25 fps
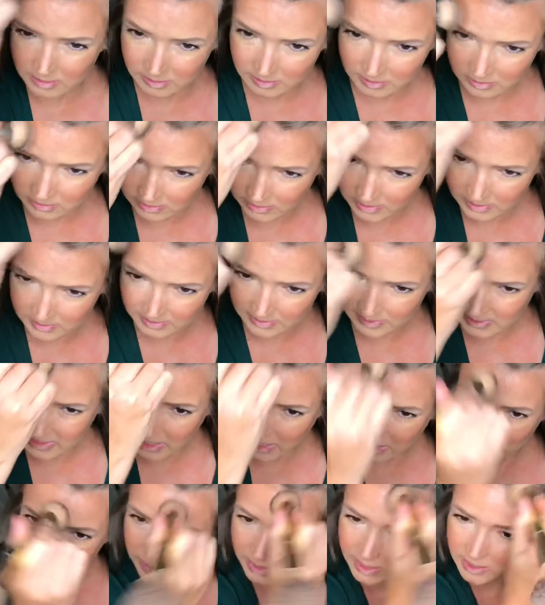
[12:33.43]
You can see
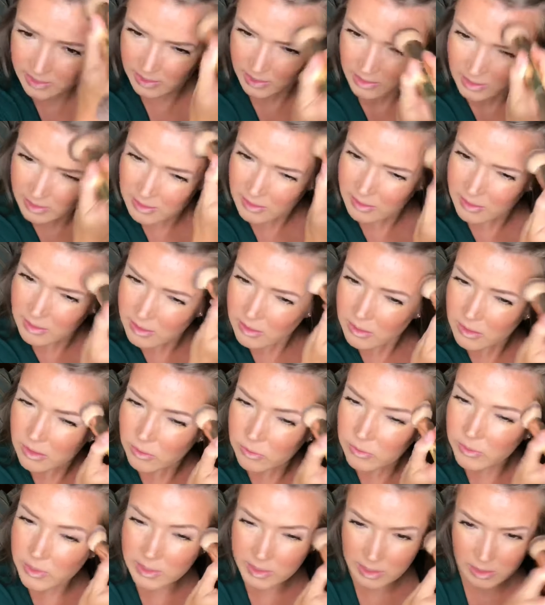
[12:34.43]
how it
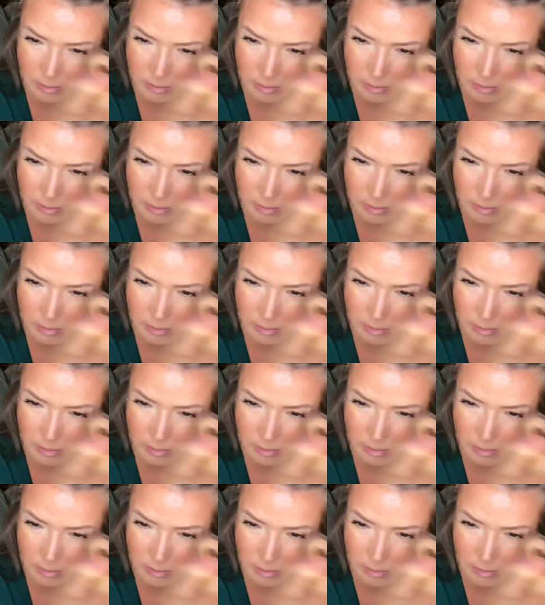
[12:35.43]
really